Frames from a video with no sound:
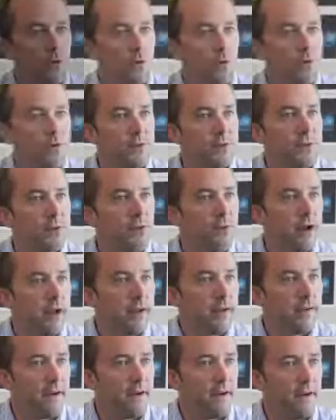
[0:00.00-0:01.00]
We spent a lot
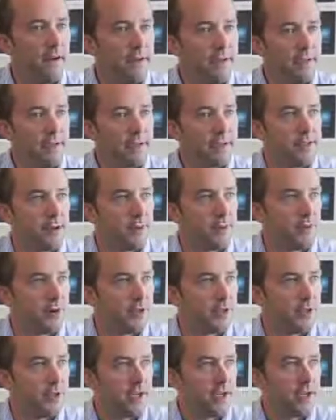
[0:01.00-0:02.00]
of time at Downtown
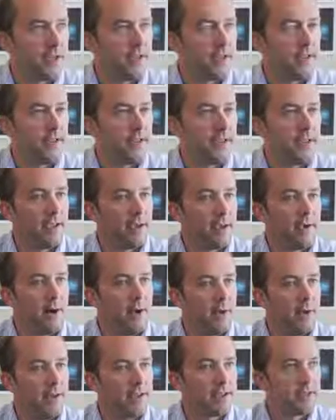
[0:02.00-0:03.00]
Project thinking
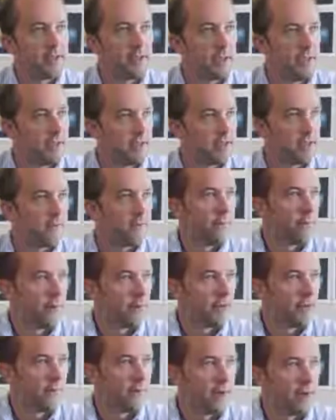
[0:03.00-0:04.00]
about ways to connect different
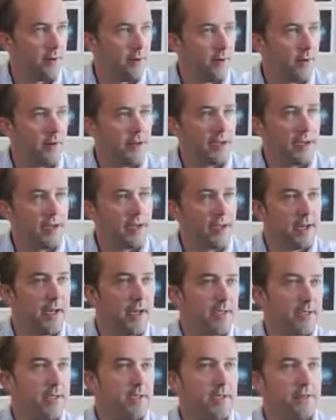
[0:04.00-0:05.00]
parts of our neighborhood and
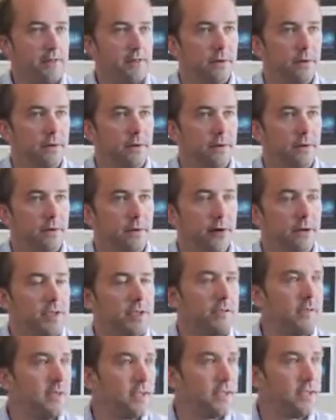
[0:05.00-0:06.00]
connect different
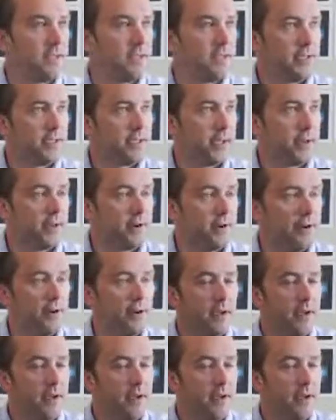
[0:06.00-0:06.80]
parts of the city together.